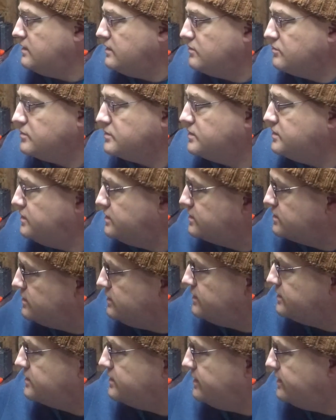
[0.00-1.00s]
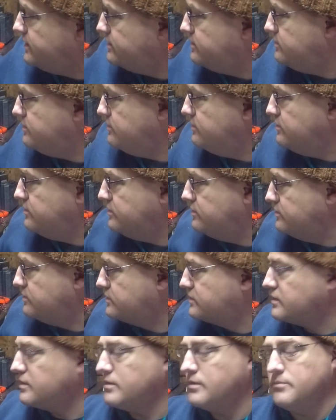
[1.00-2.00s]
Was just listening to
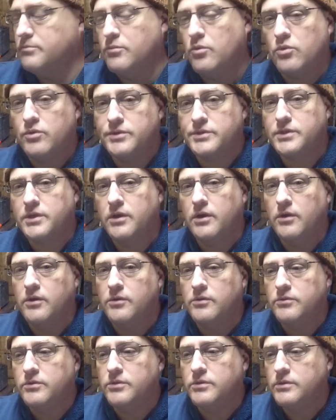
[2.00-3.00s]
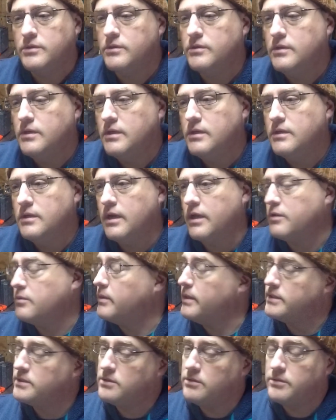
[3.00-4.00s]
some Morse code,
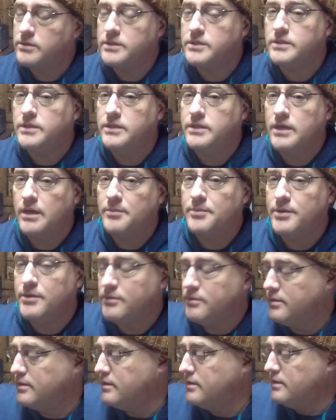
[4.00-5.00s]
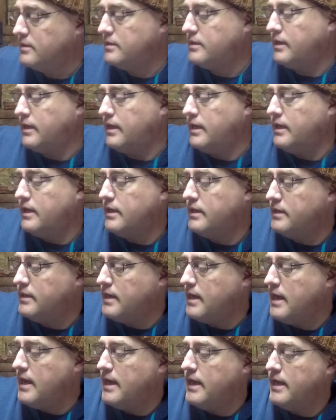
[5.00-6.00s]
otherwise known as CW, and
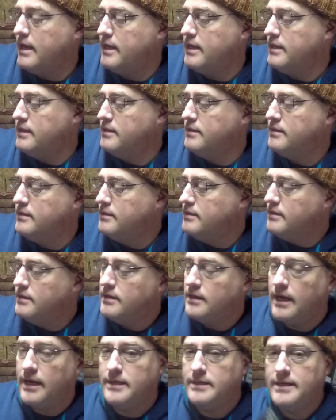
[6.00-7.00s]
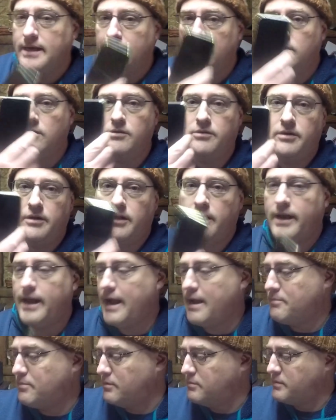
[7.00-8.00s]
I downloaded an
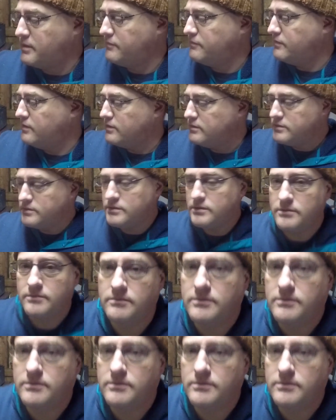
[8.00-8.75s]
app on my phone